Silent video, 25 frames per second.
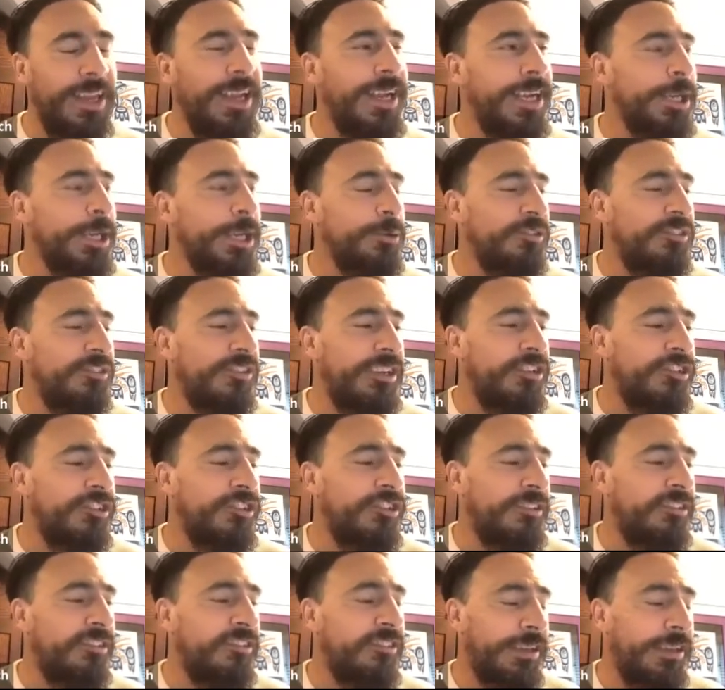And it was
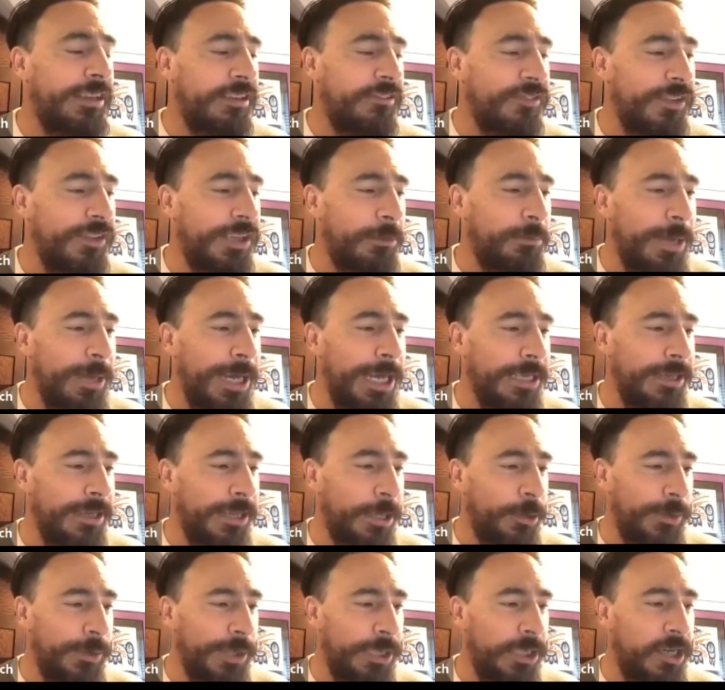interesting. The feedback
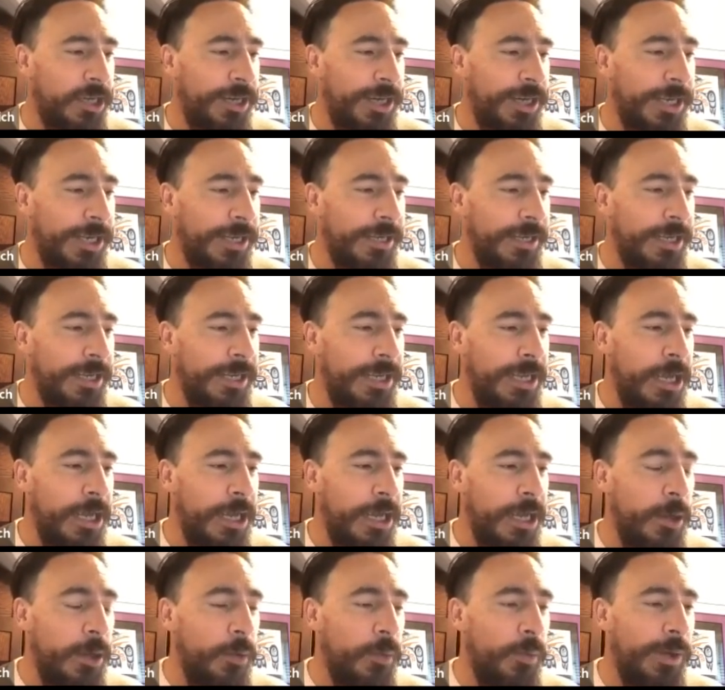that we got
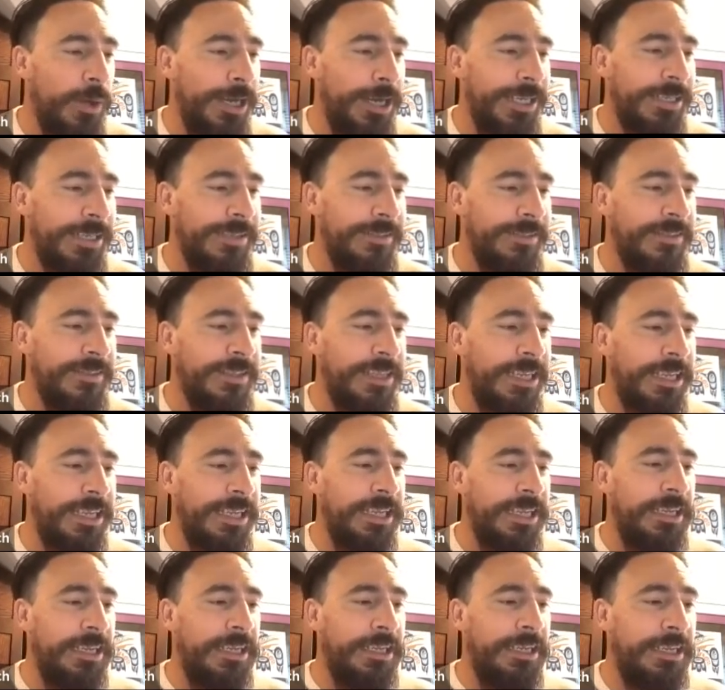was
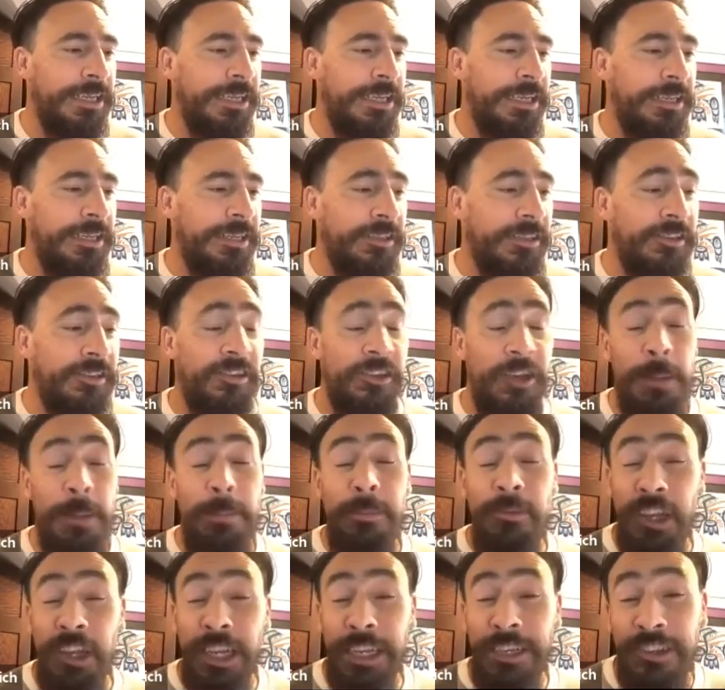
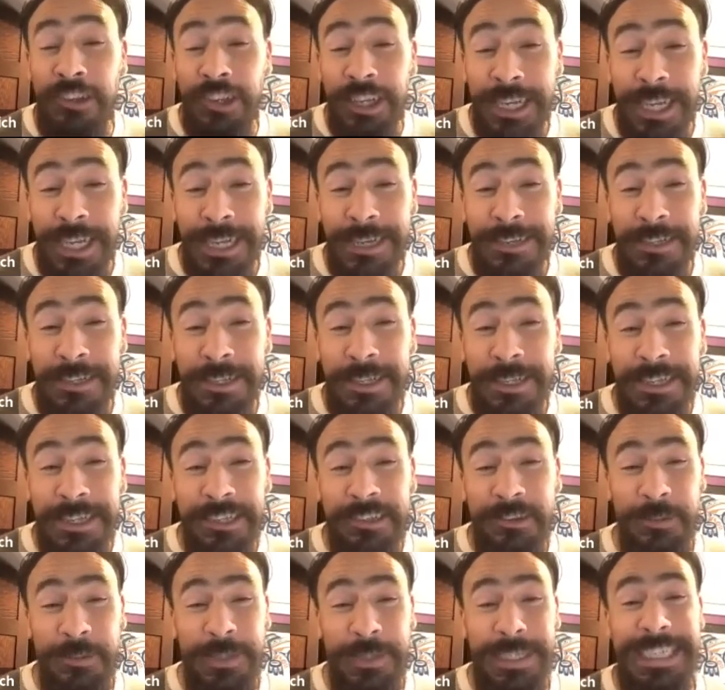stop changing it
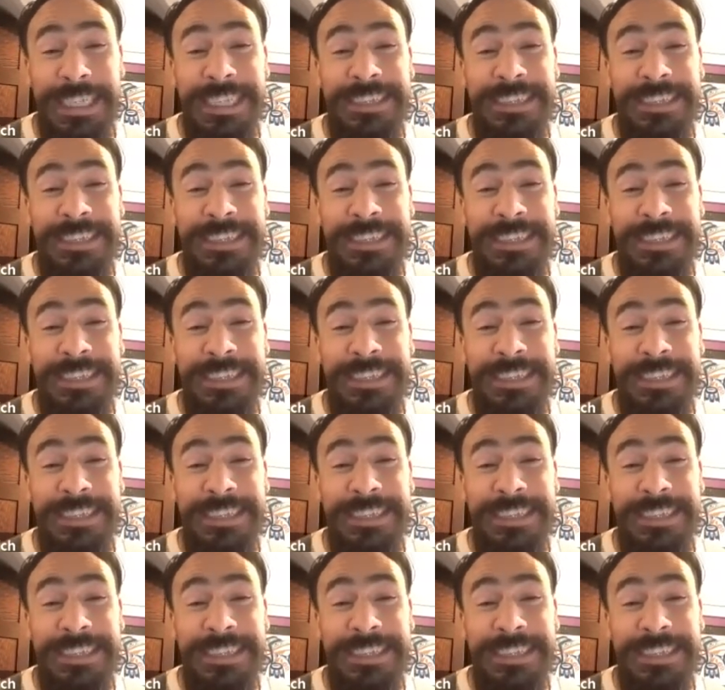because we